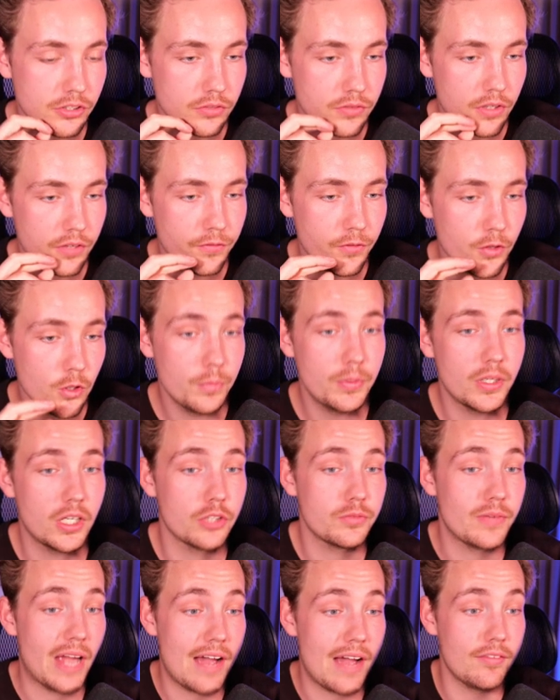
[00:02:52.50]
to run through
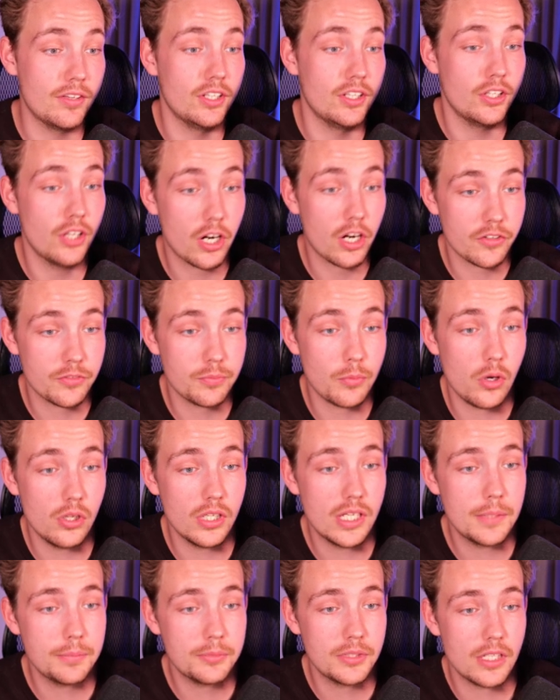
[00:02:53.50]
because we have a lot of small
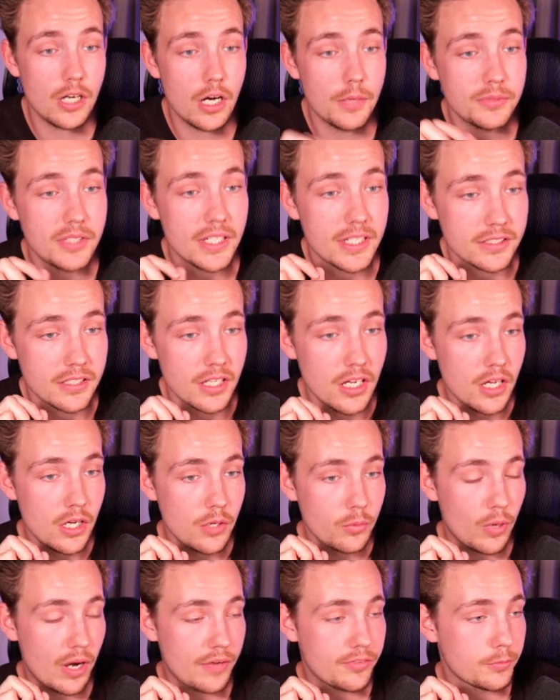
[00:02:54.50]
objects.
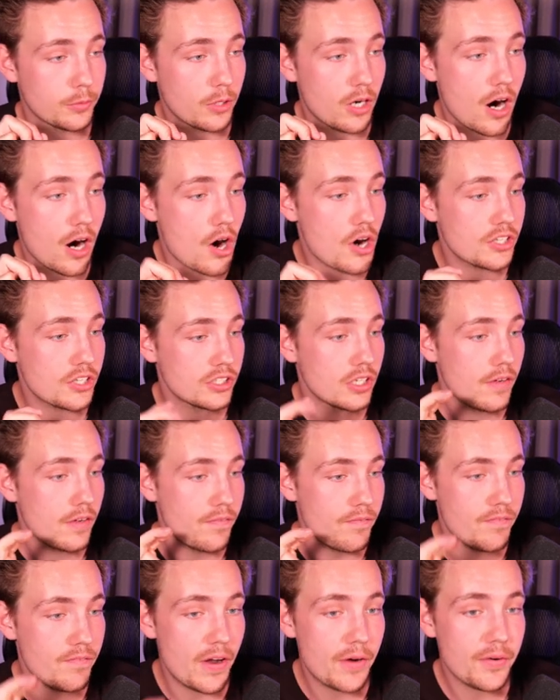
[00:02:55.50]
We have some cars,
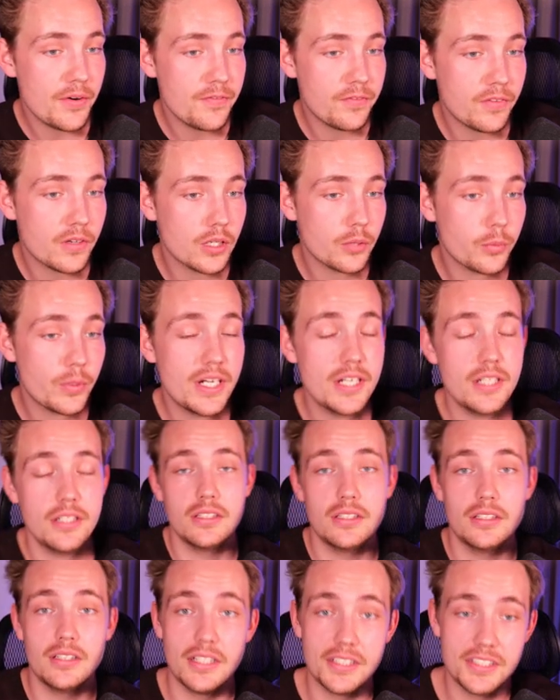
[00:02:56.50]
very far away.
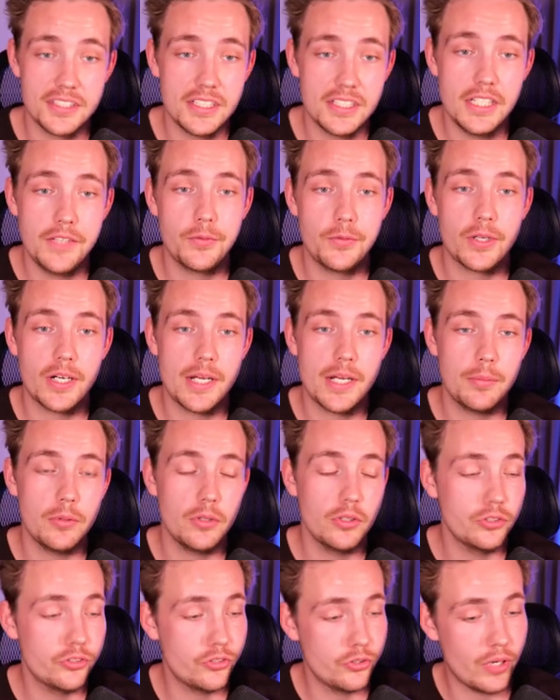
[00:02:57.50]
Let's see if we're
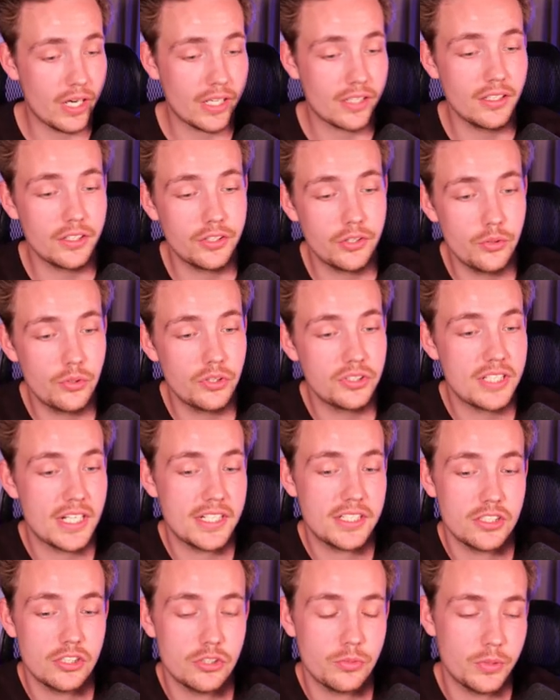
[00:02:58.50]
able to actually like, do
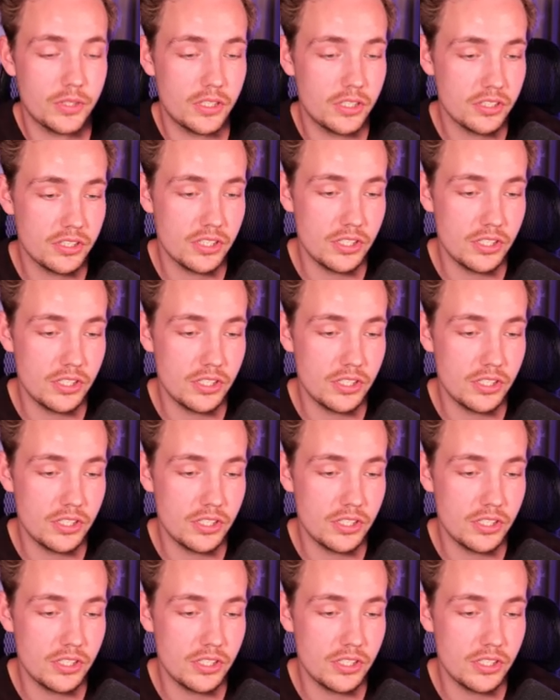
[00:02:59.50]
detections with this